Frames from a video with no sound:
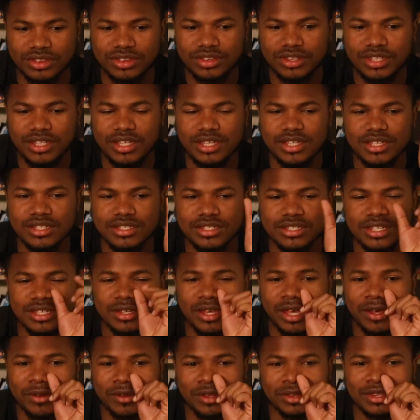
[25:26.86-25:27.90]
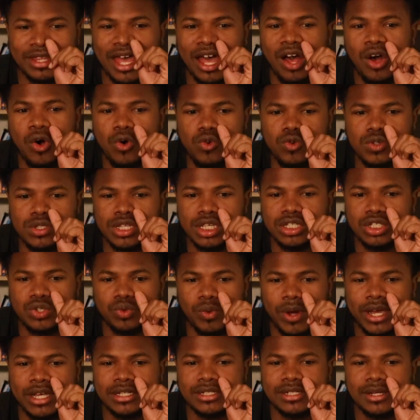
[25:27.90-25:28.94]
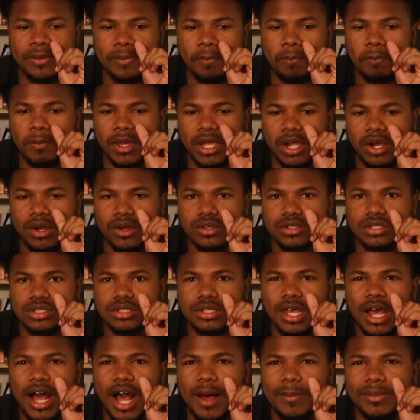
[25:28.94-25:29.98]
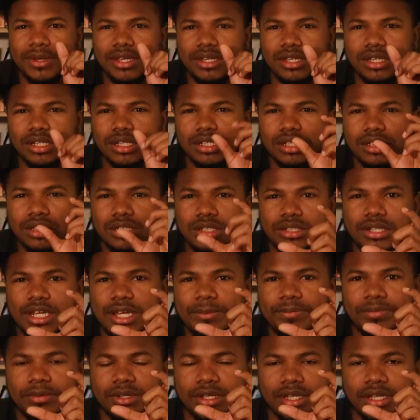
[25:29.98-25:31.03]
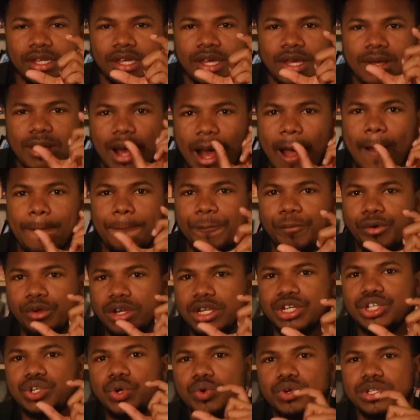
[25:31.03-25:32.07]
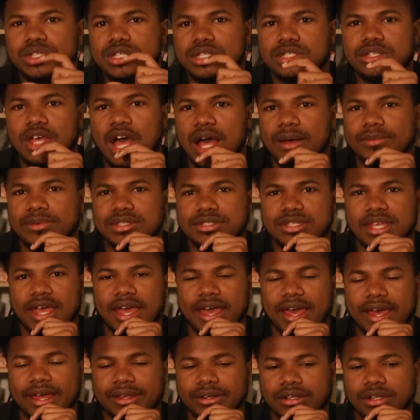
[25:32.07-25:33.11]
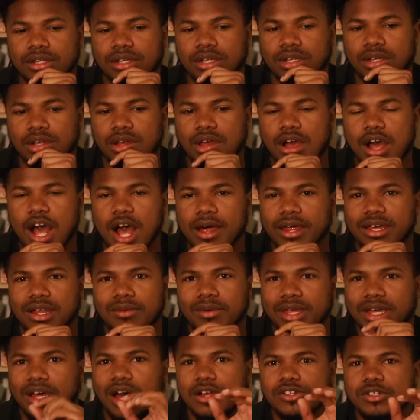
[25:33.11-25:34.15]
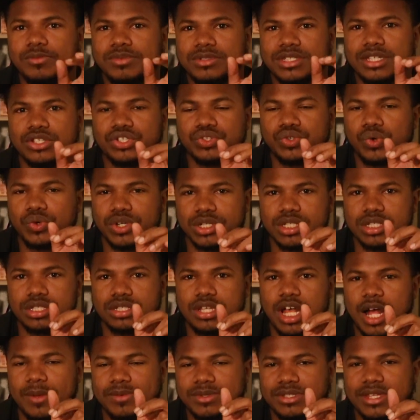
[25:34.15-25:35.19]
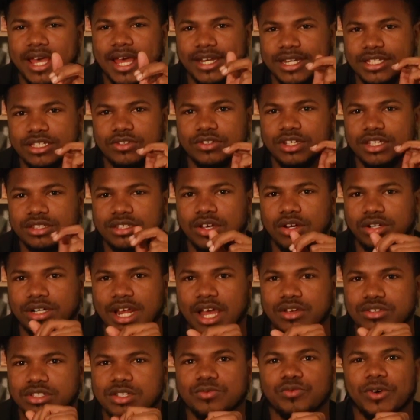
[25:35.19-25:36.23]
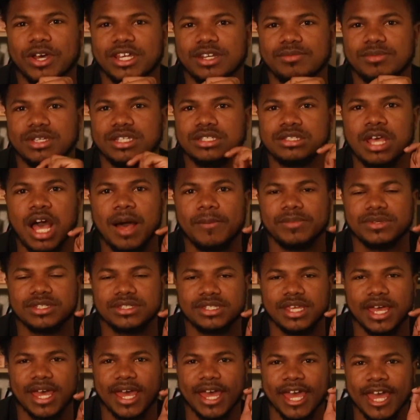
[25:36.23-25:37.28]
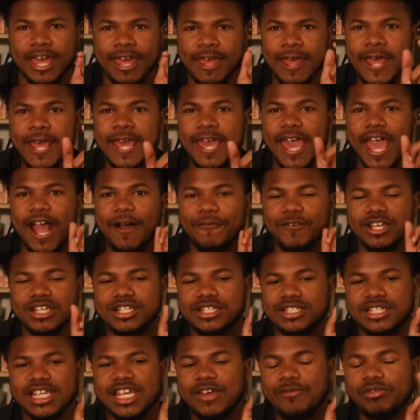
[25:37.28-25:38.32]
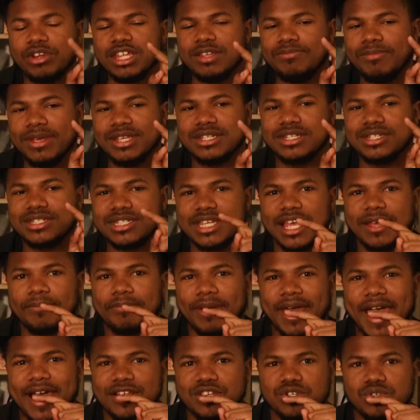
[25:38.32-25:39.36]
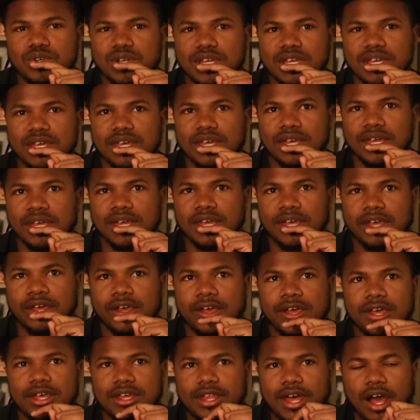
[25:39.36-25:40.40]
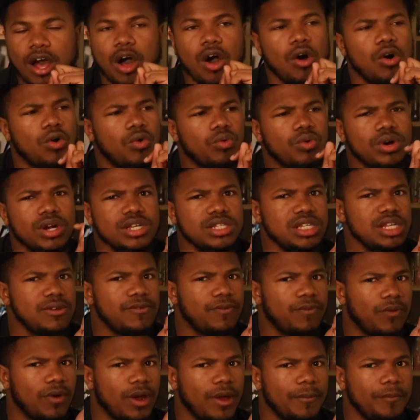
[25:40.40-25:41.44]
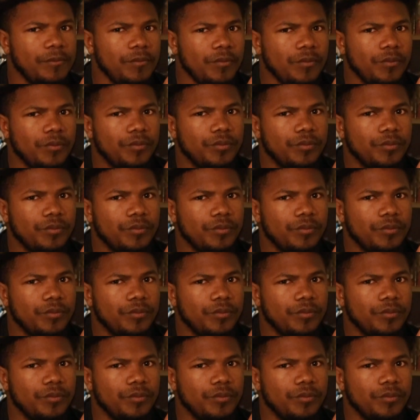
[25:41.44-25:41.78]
That whole situation mirrors Tommy deeply. I'm pretty sure this is Tommy's dad. I'm like 100% sure this is Tommy's dad. This is gonna turn out some way to be Tommy's dad. And we see when he mentions St. Patrick, like, oh, where is he from?